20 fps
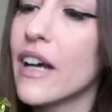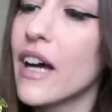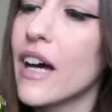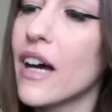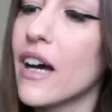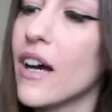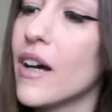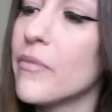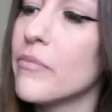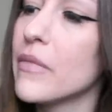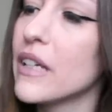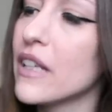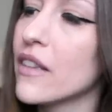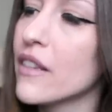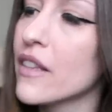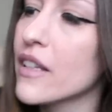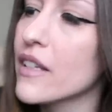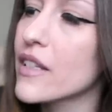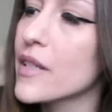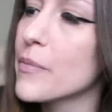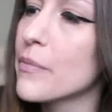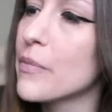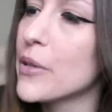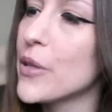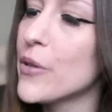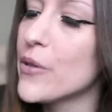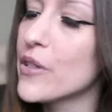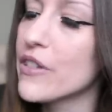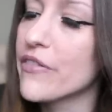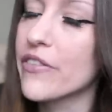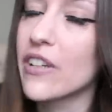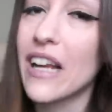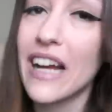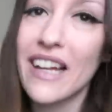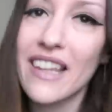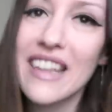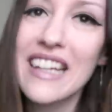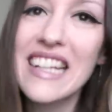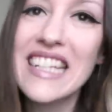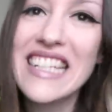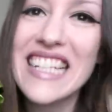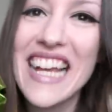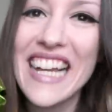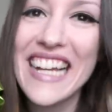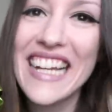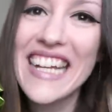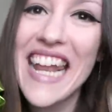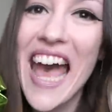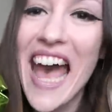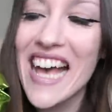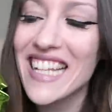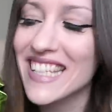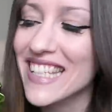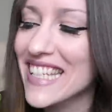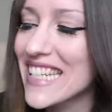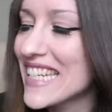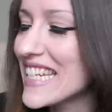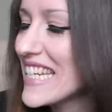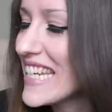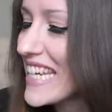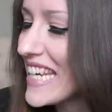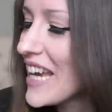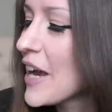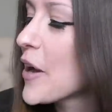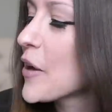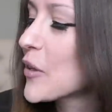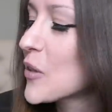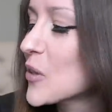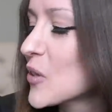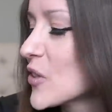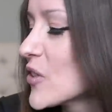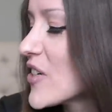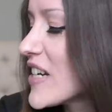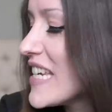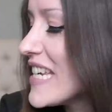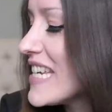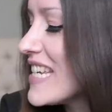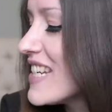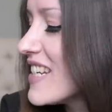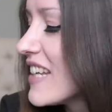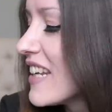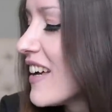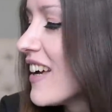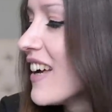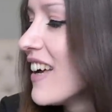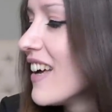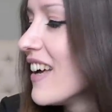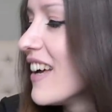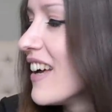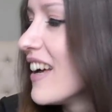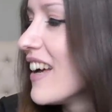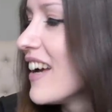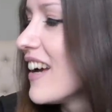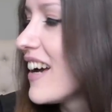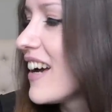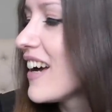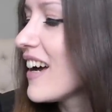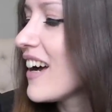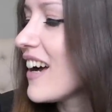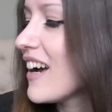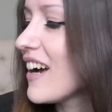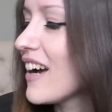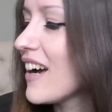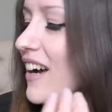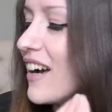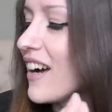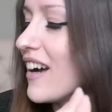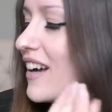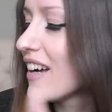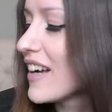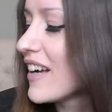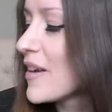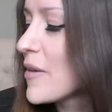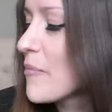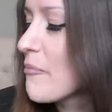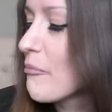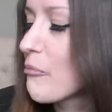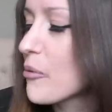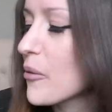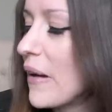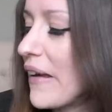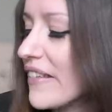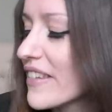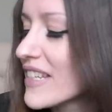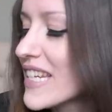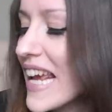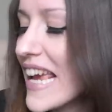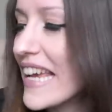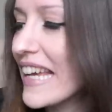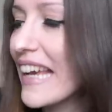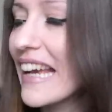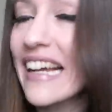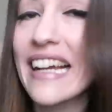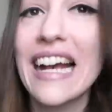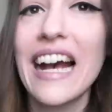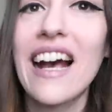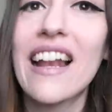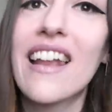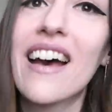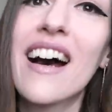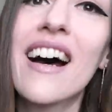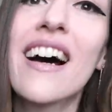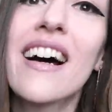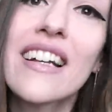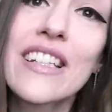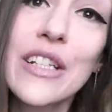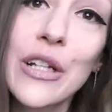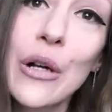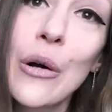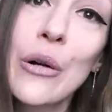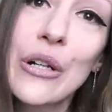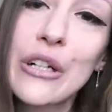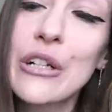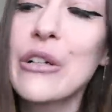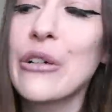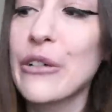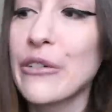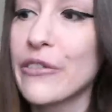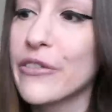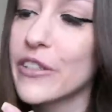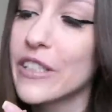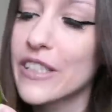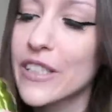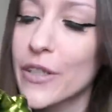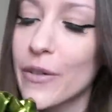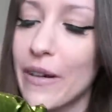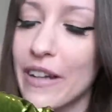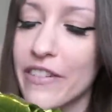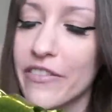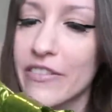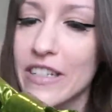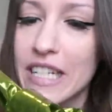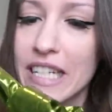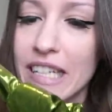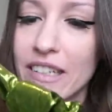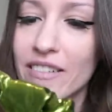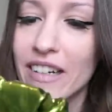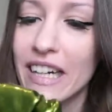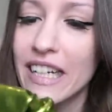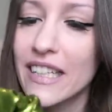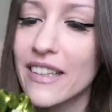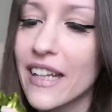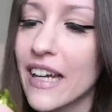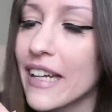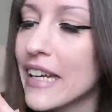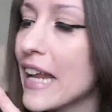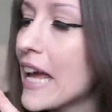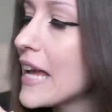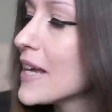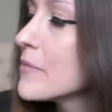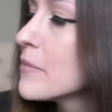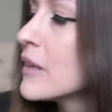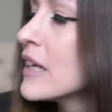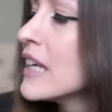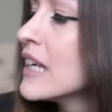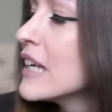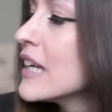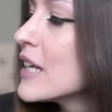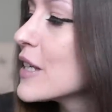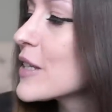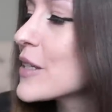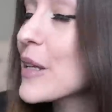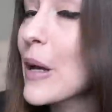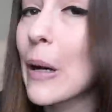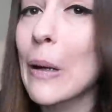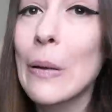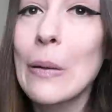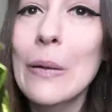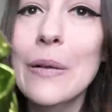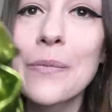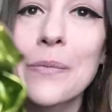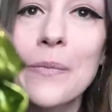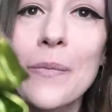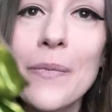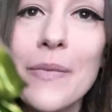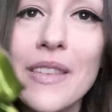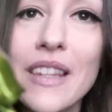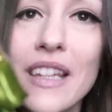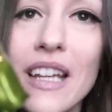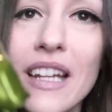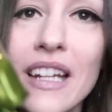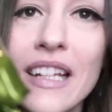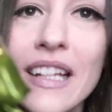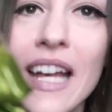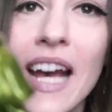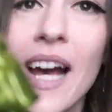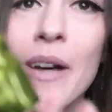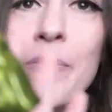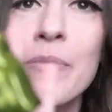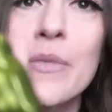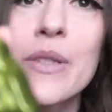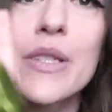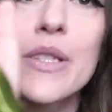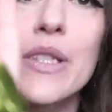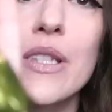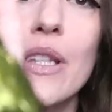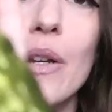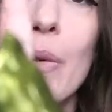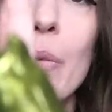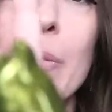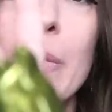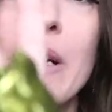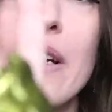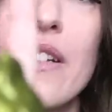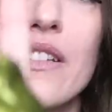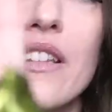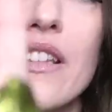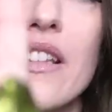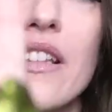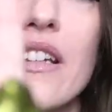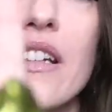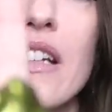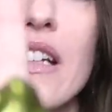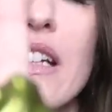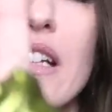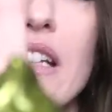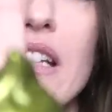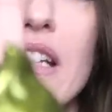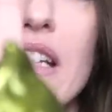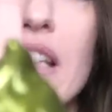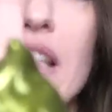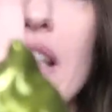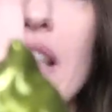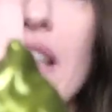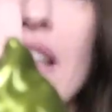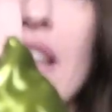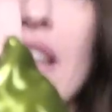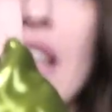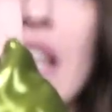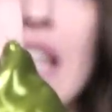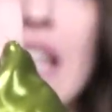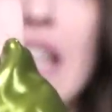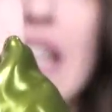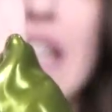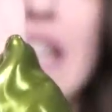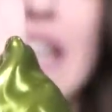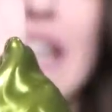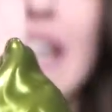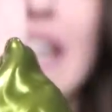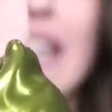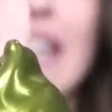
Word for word: um, in this beautiful, I think it's like an acidy green, uh, breathtaking color. It's called chlorophyll, it's quite fitting, right? That name. So it comes with the